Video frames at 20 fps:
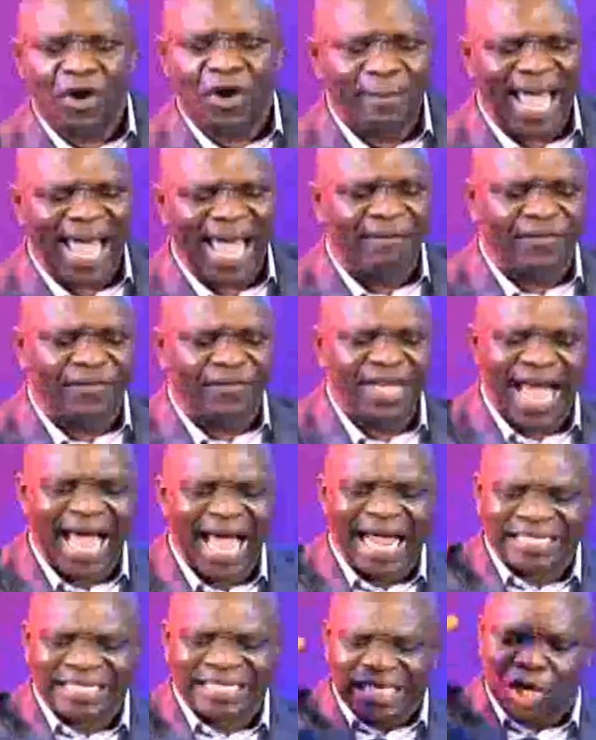every
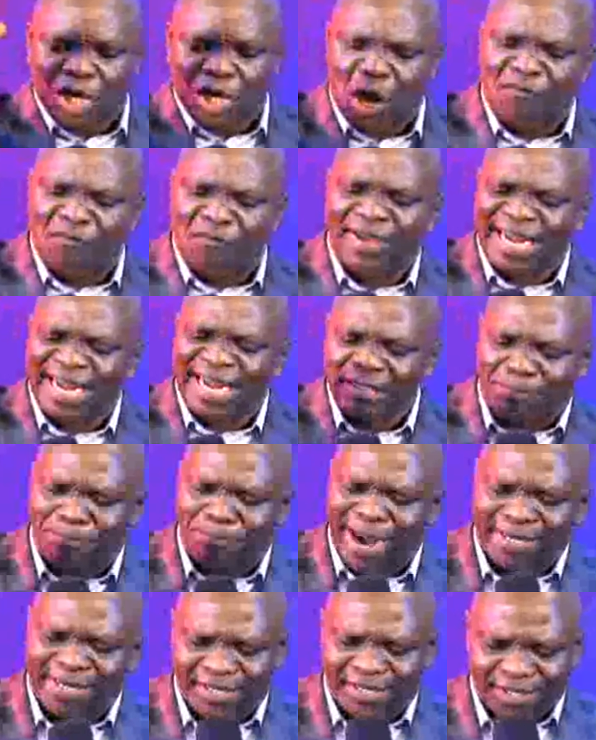anti-covenant
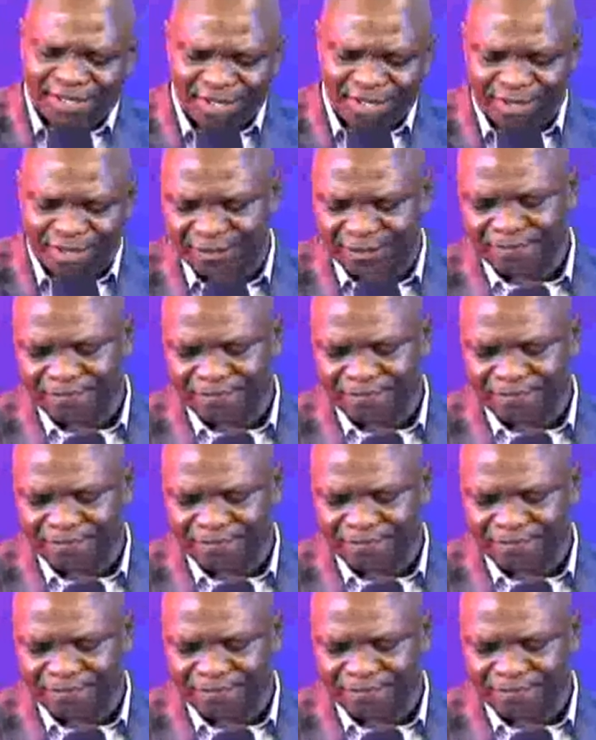practices.